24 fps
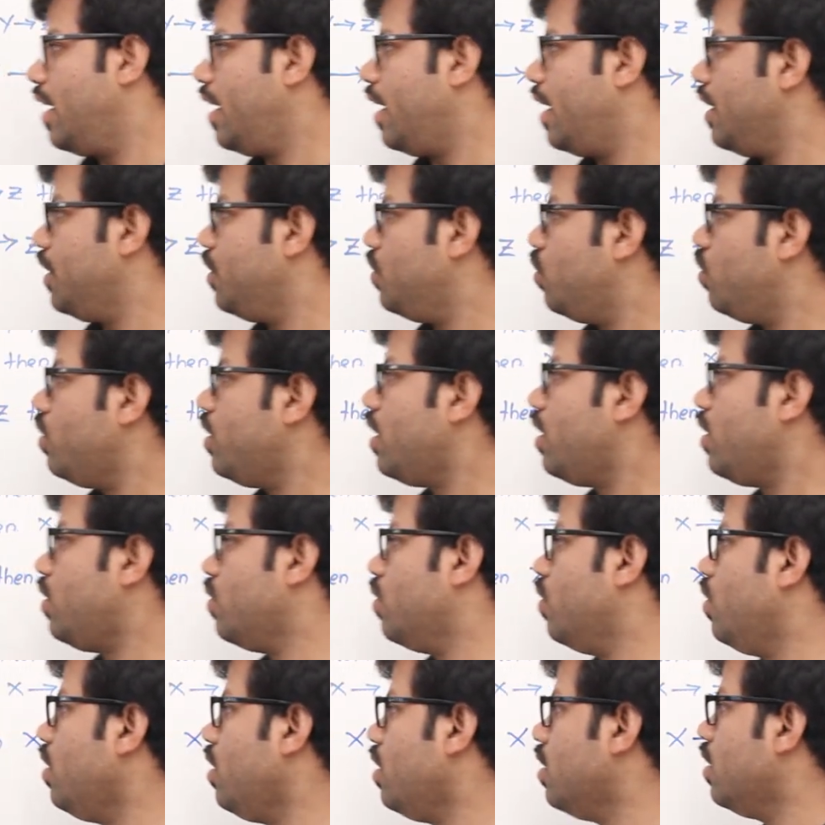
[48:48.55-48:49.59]
In union
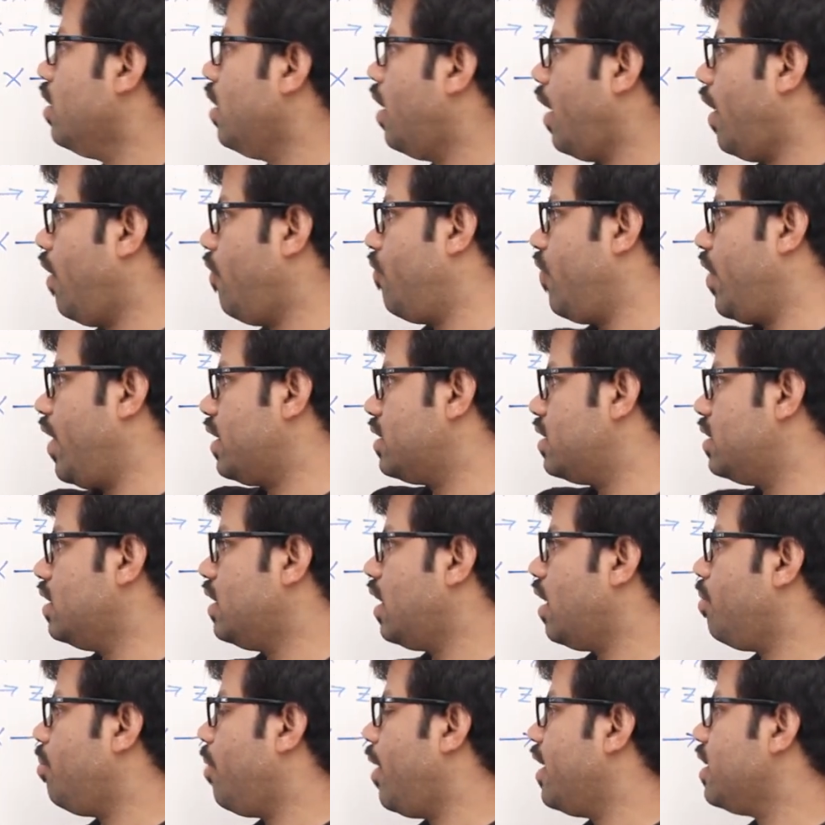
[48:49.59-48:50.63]
rule, if X
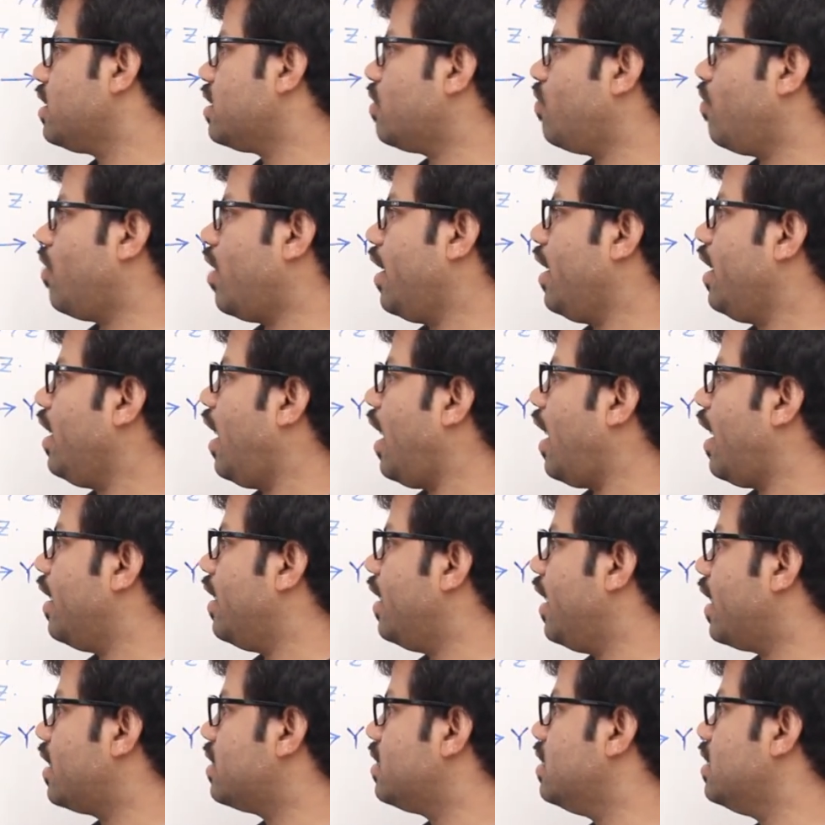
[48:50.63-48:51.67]
determines Y
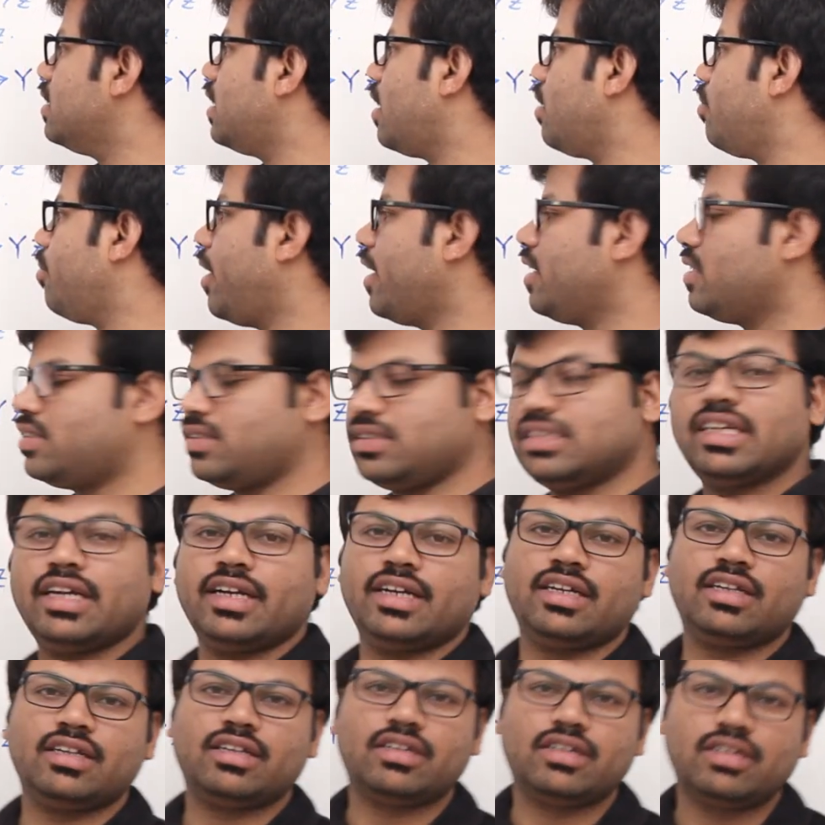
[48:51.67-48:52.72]
and X determines
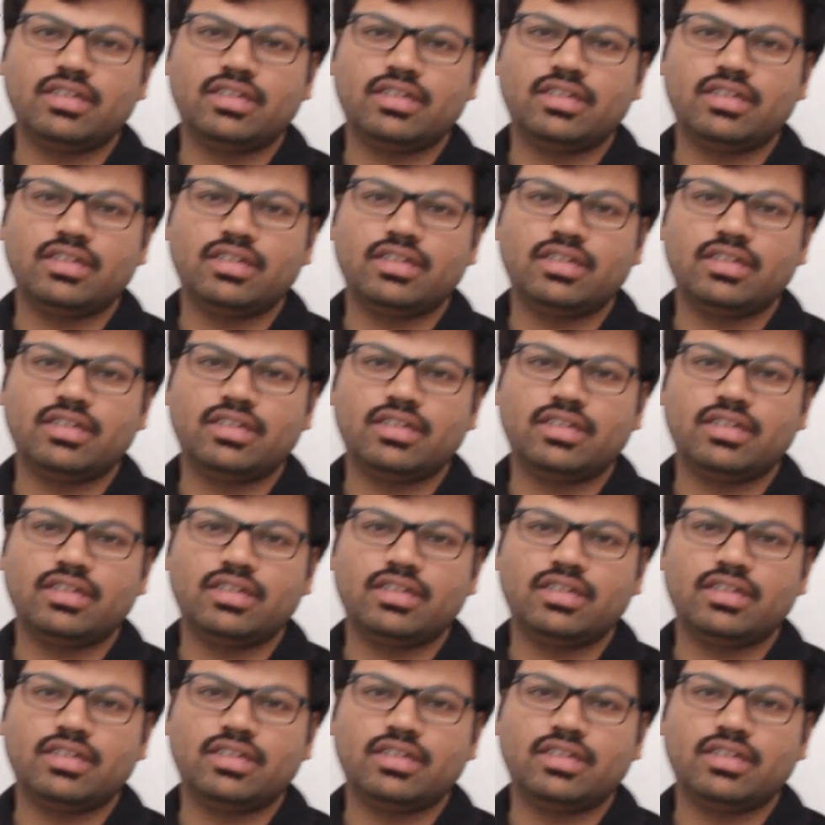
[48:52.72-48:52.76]
Z,